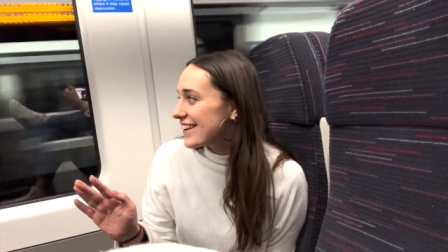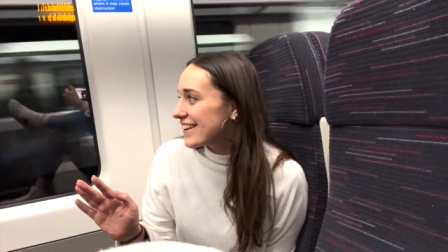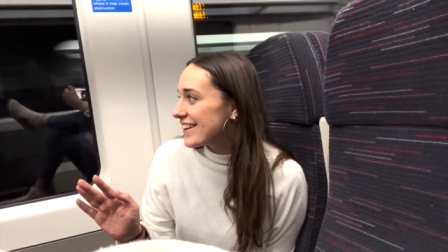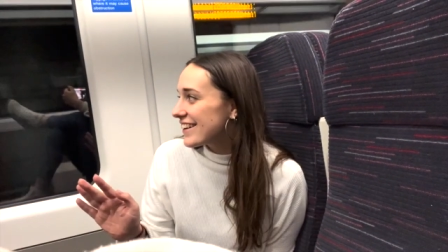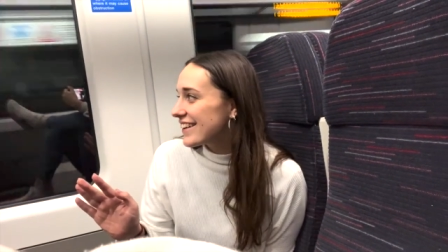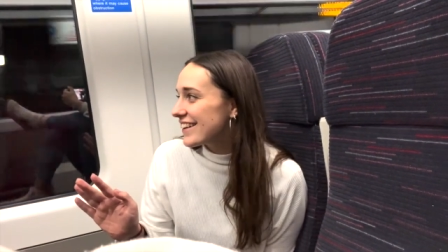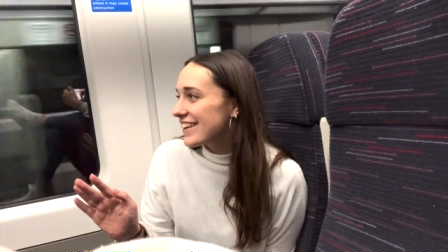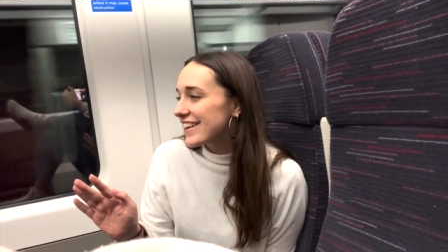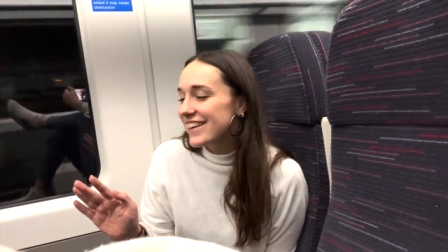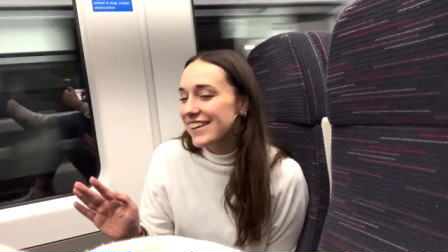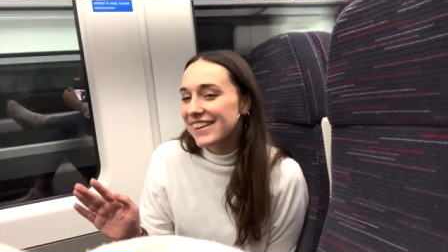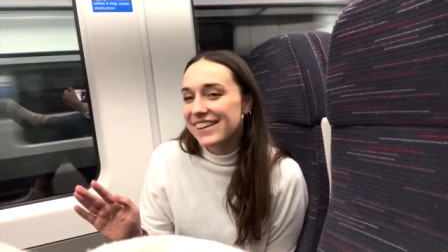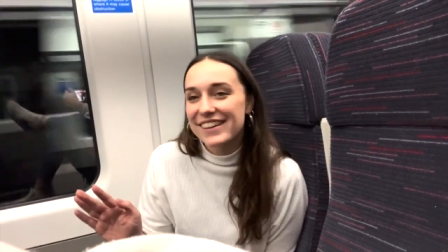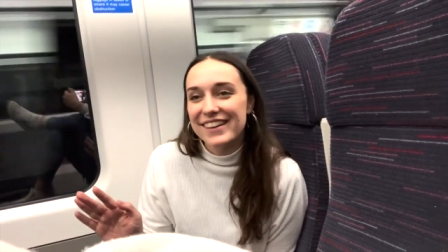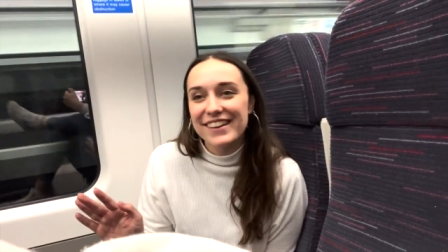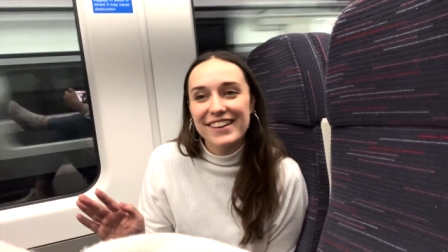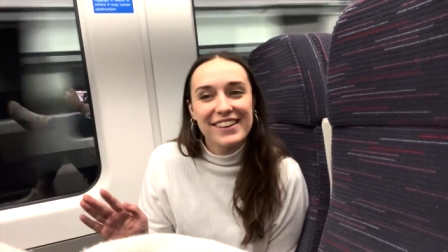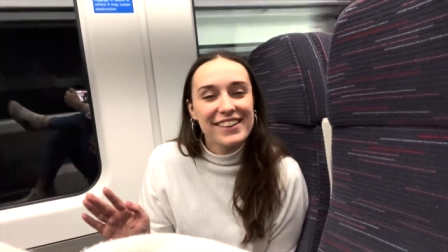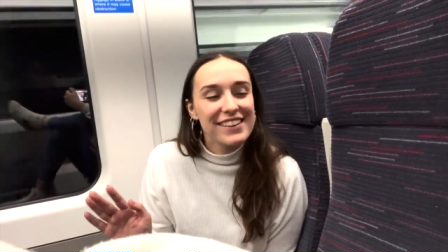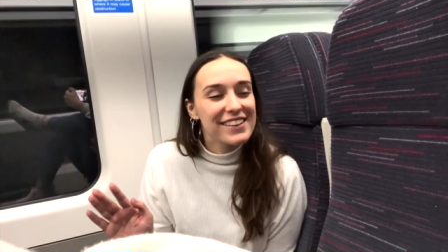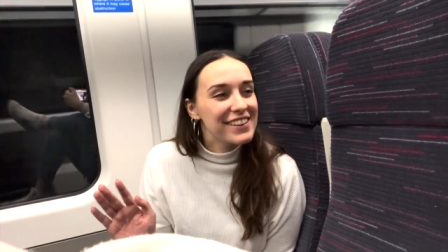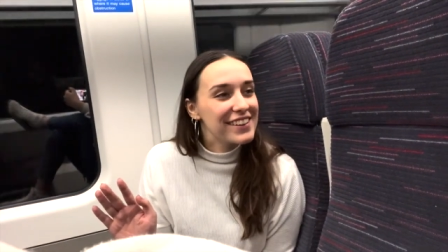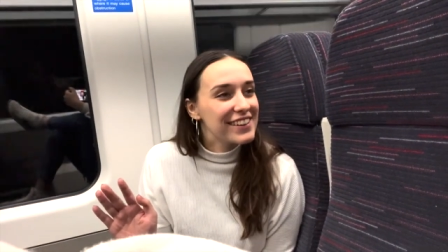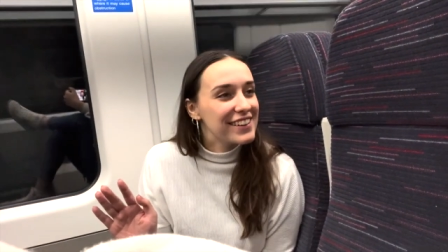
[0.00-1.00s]
Where were
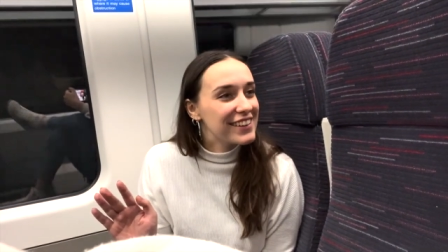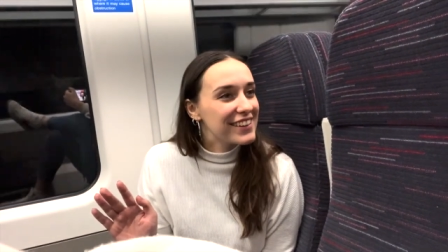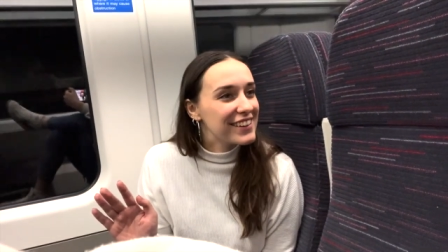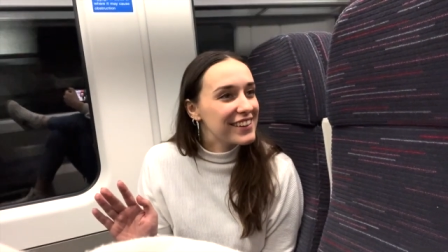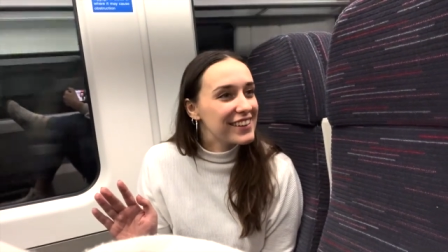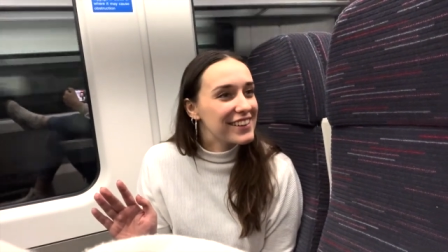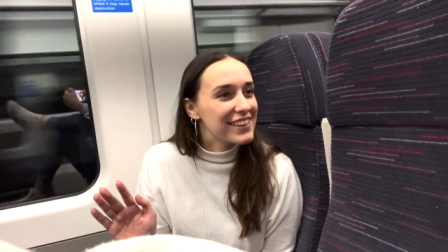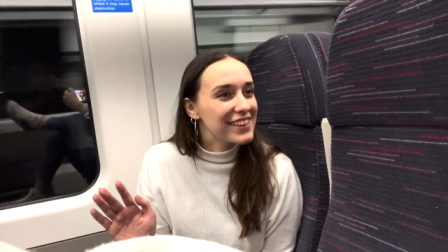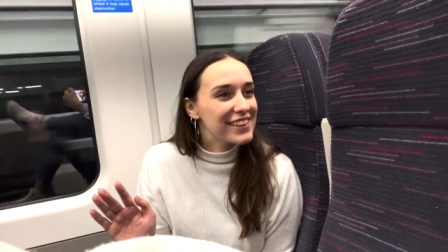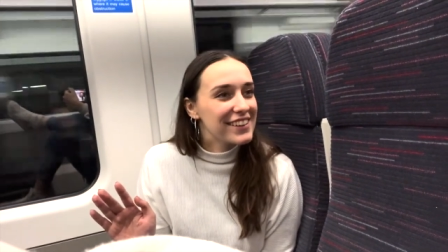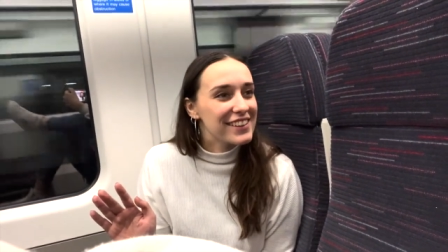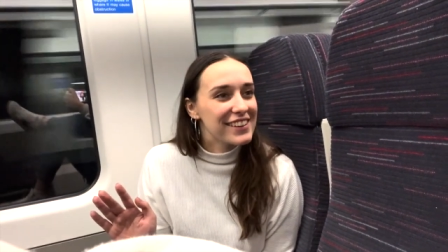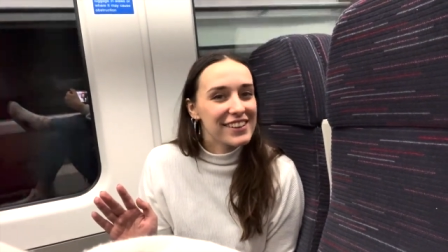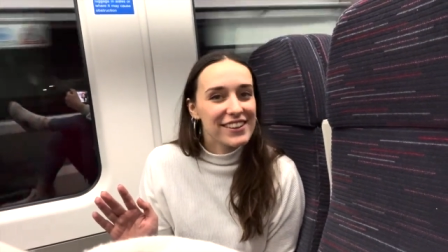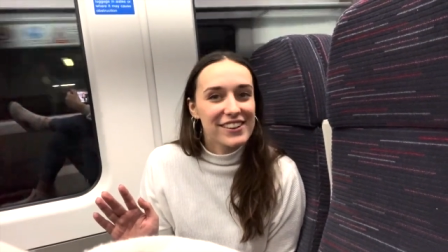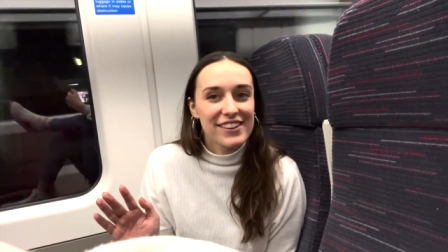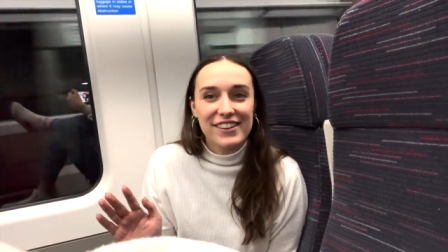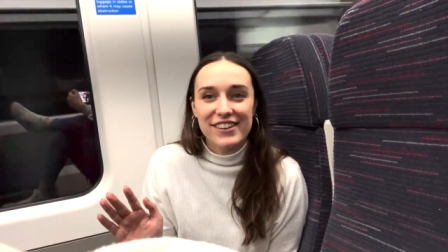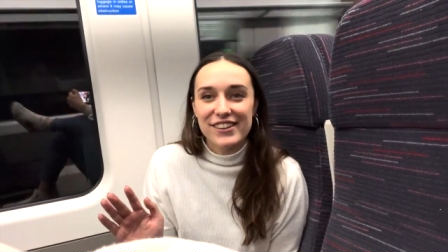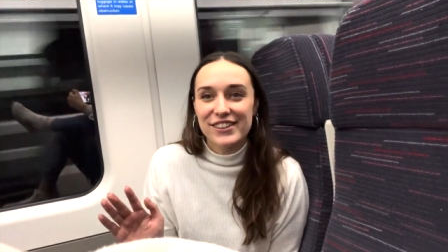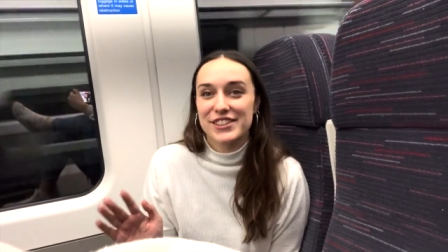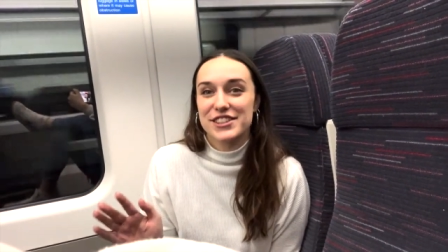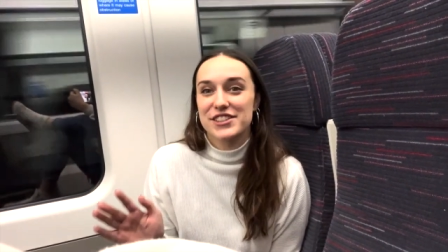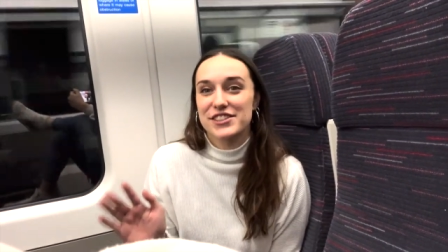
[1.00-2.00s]
you?
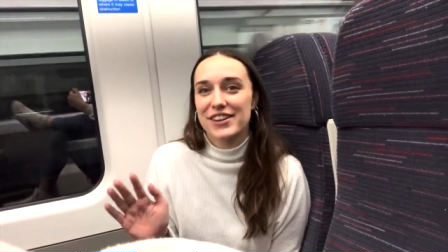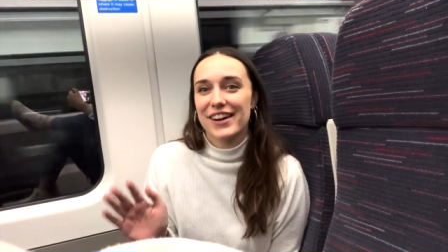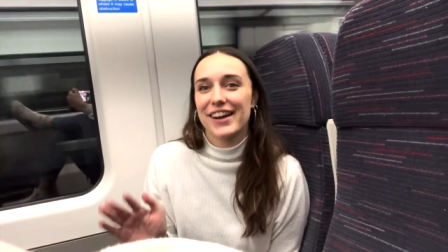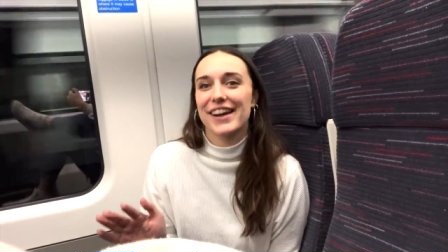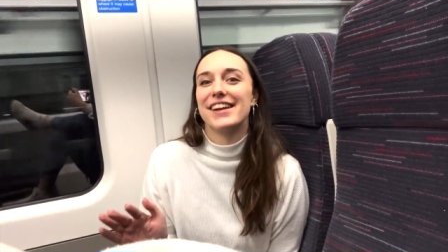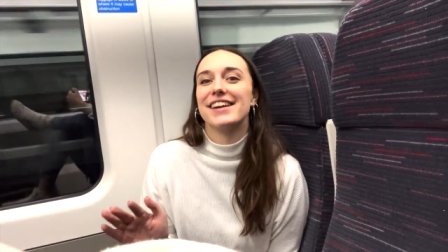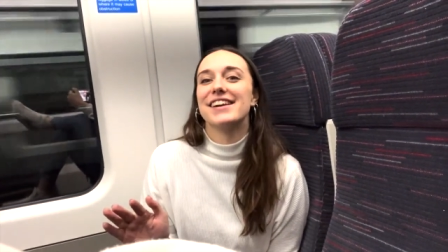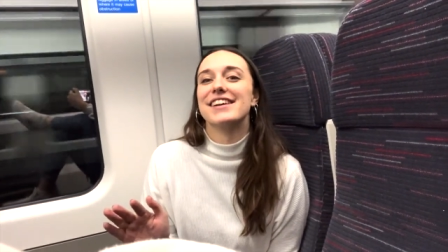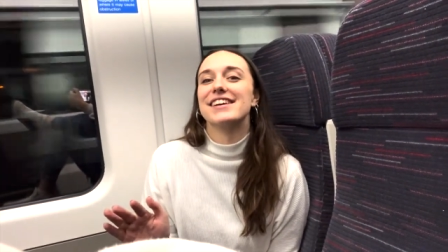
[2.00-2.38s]
On the train.